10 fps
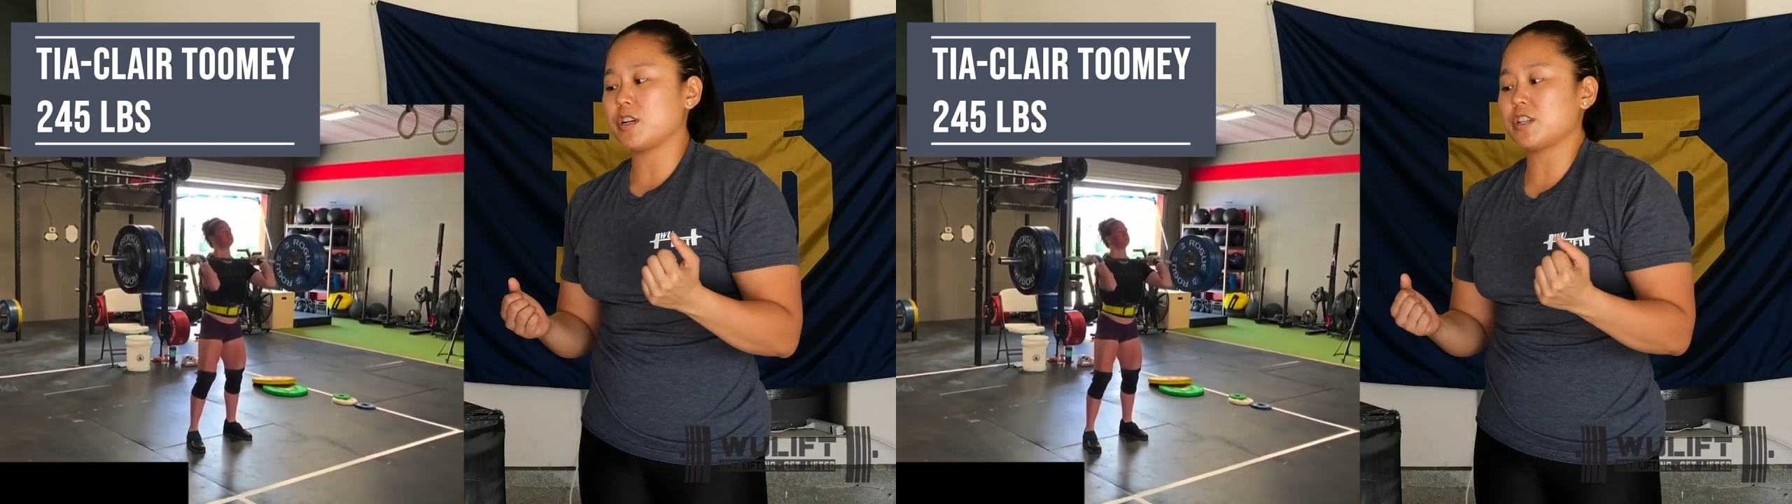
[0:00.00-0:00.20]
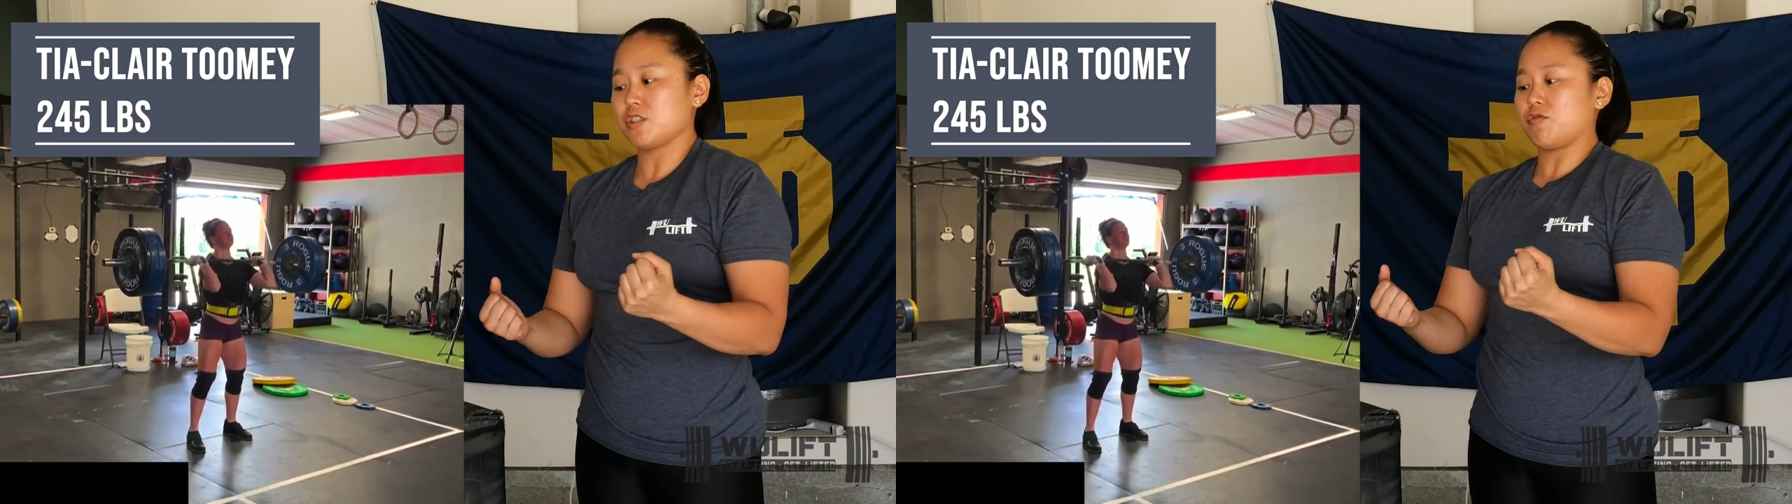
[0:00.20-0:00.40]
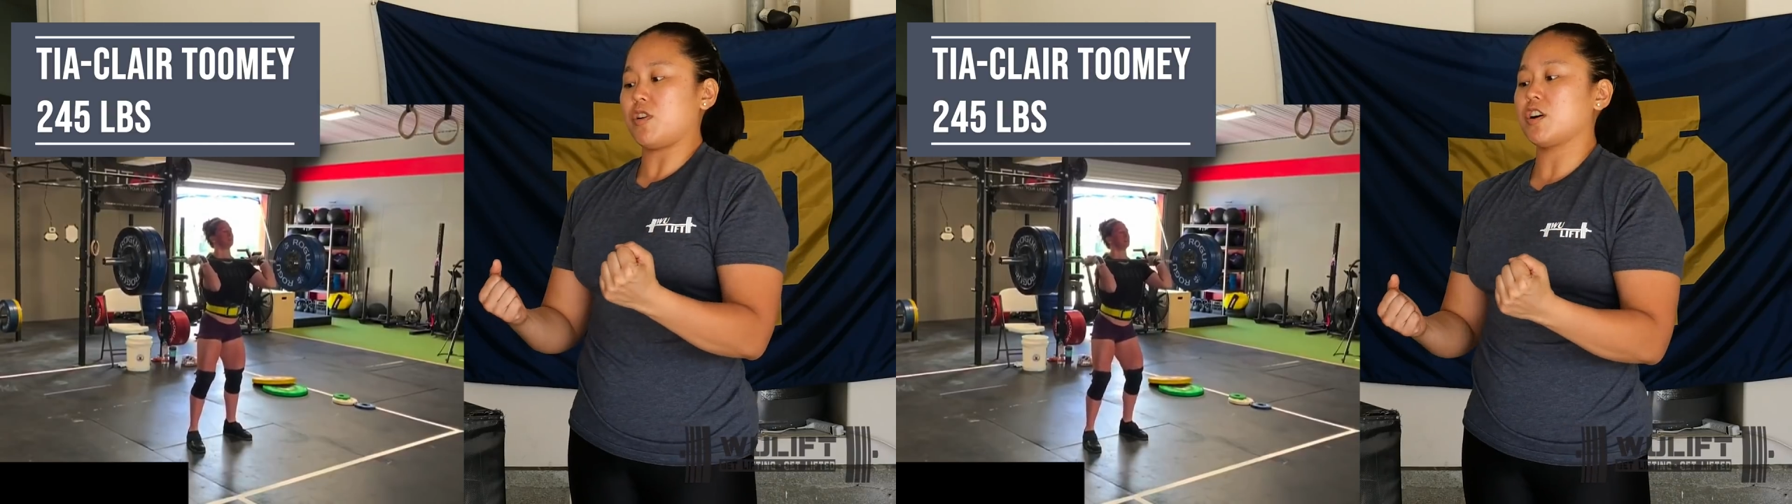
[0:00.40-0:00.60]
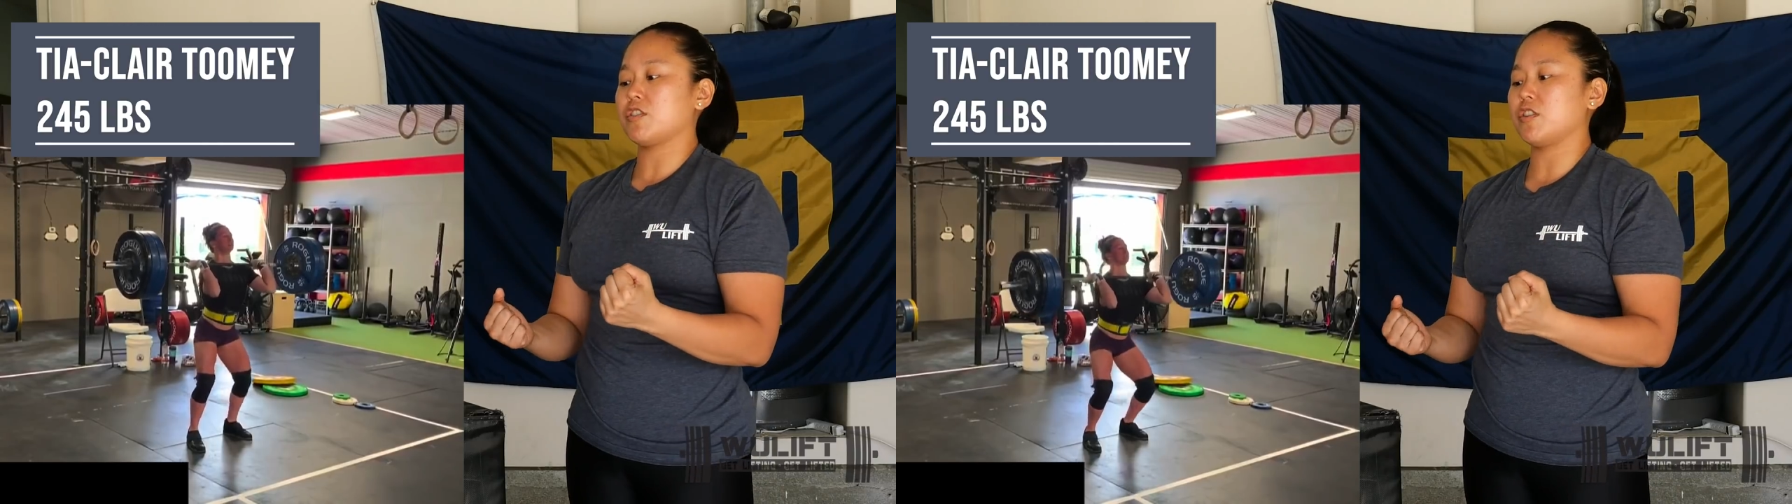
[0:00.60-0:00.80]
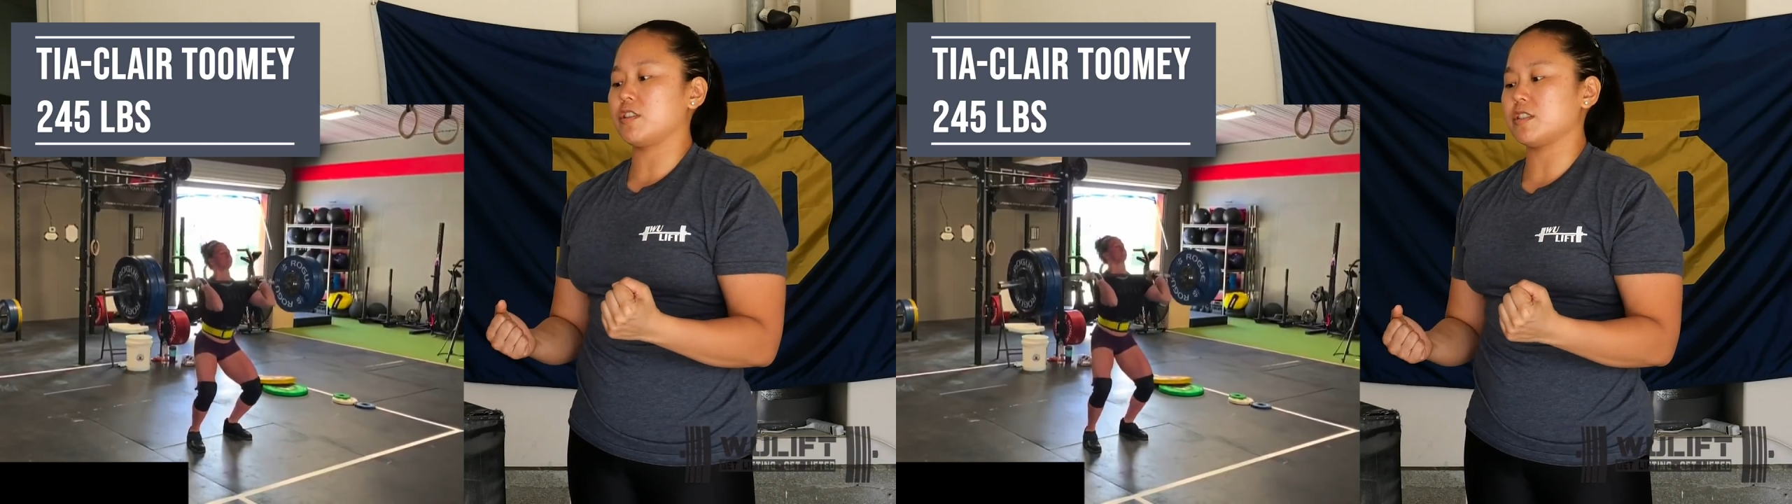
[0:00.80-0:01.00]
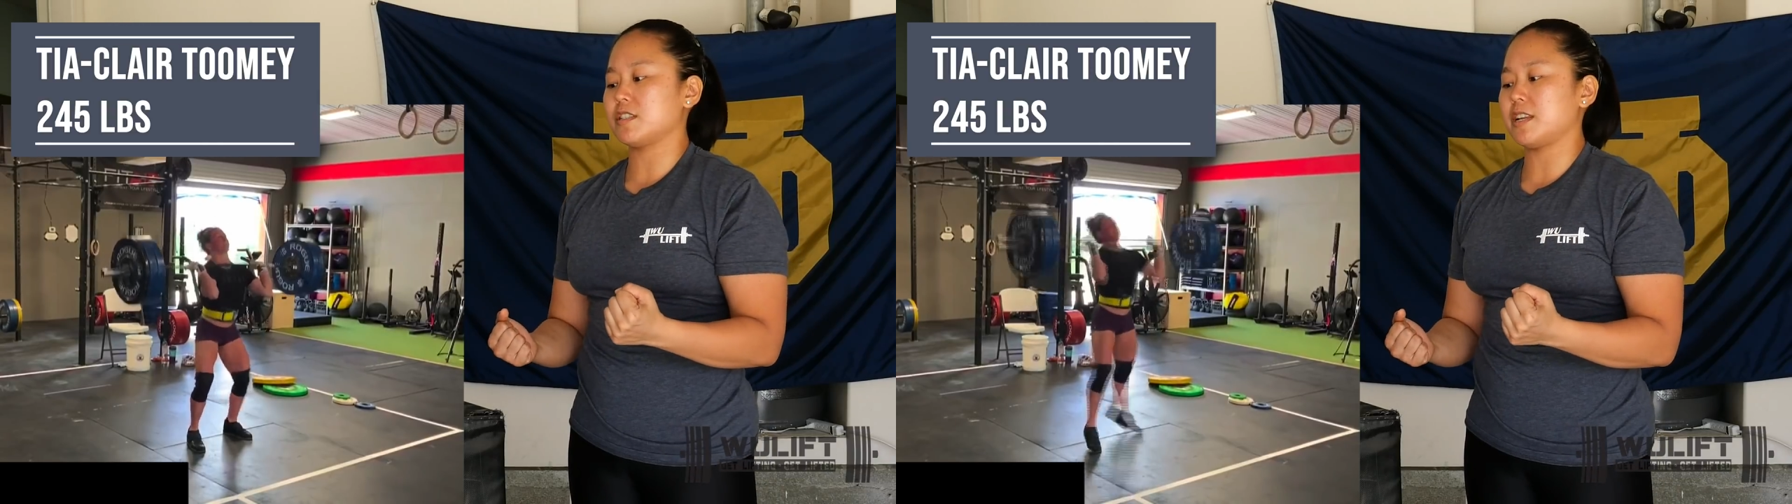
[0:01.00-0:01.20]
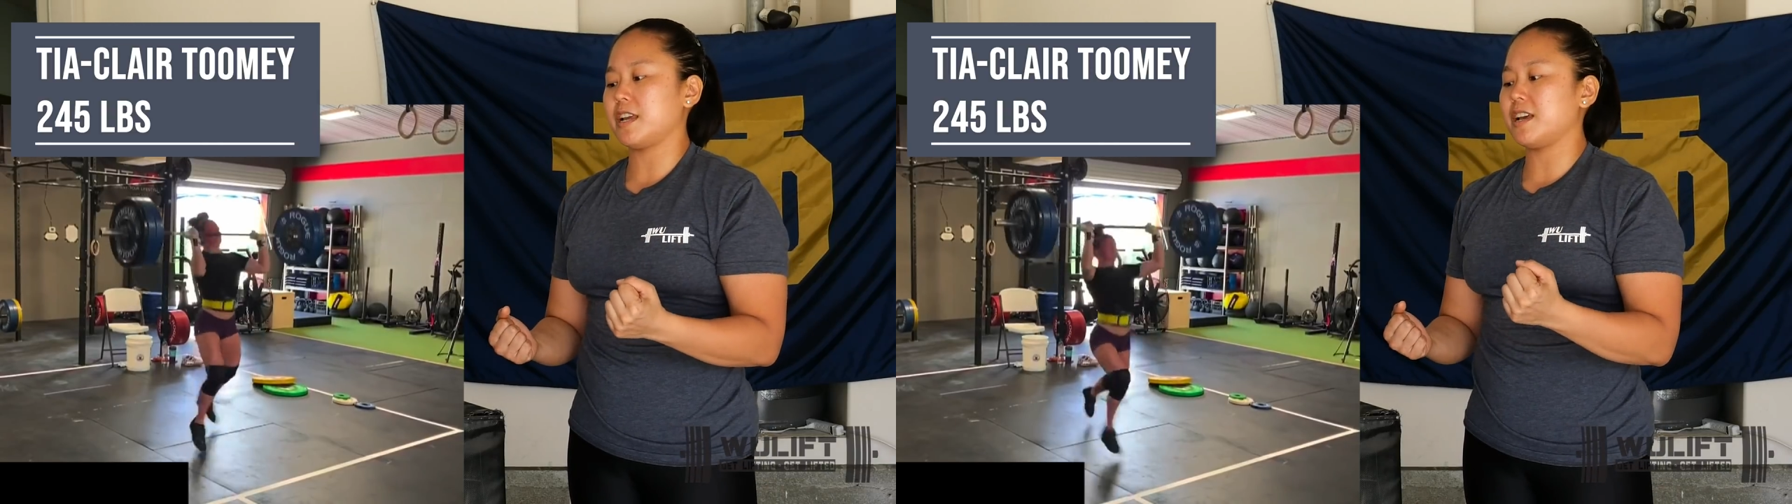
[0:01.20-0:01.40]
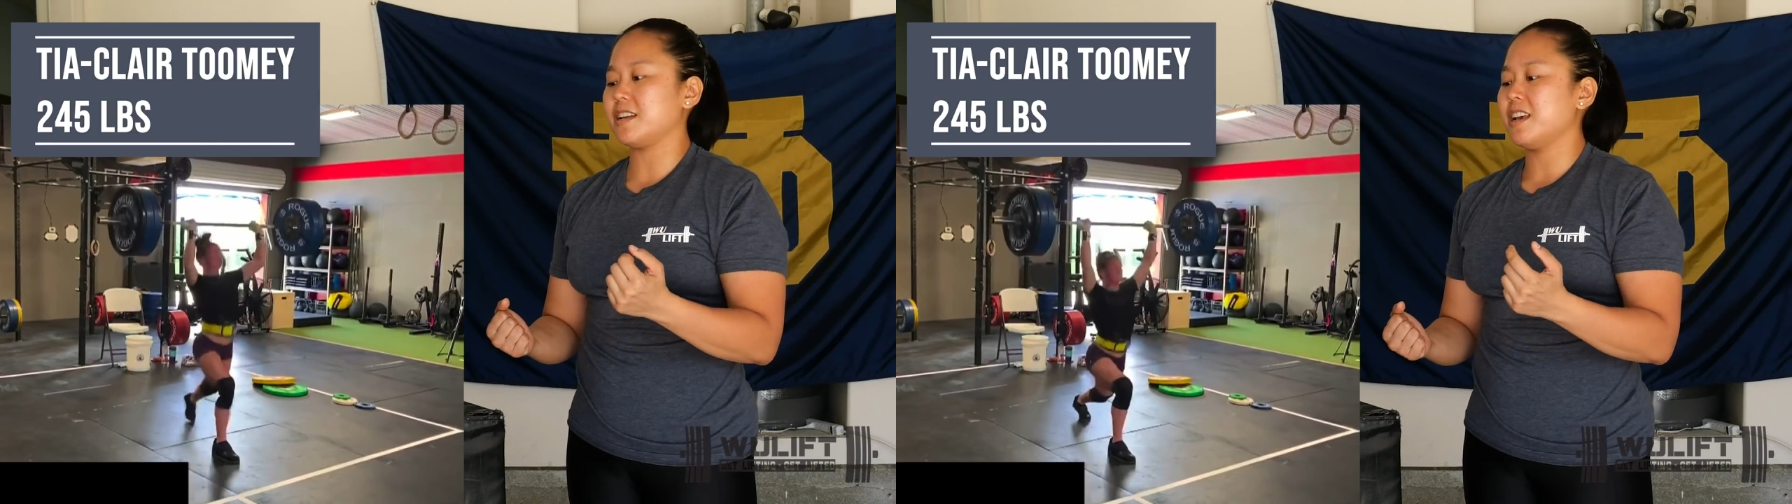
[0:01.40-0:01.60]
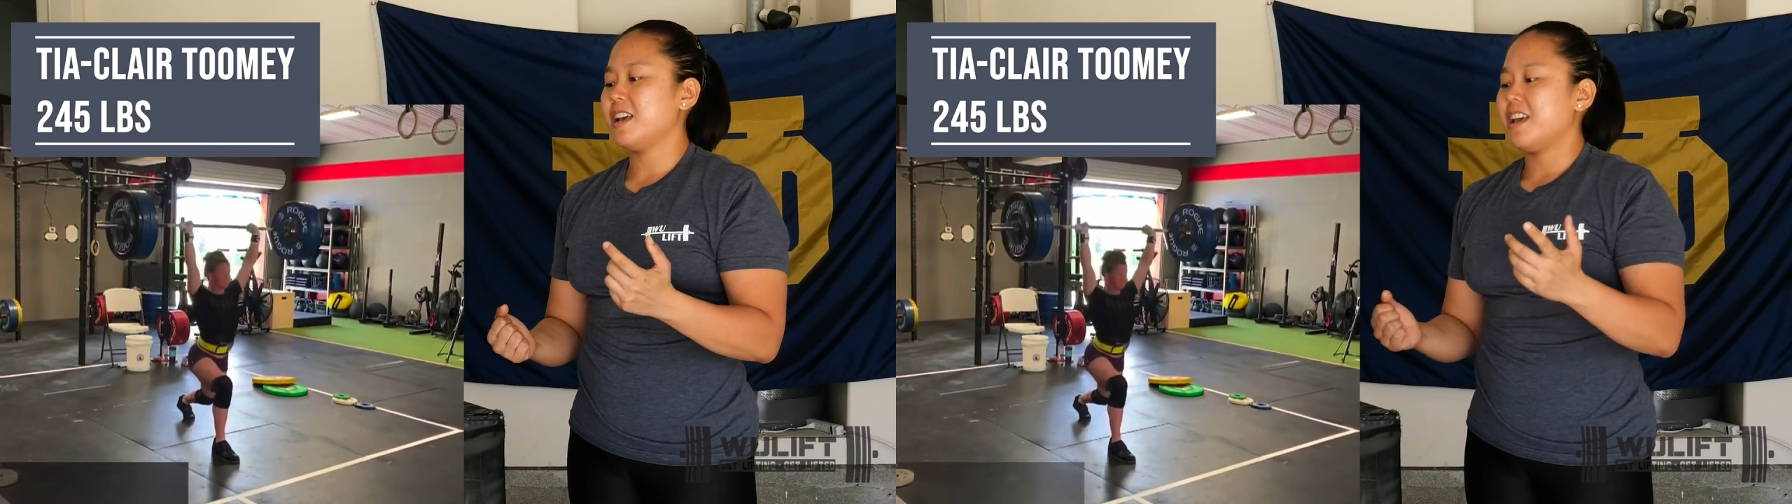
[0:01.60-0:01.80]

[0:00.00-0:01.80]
it doesn't rock her on the stand.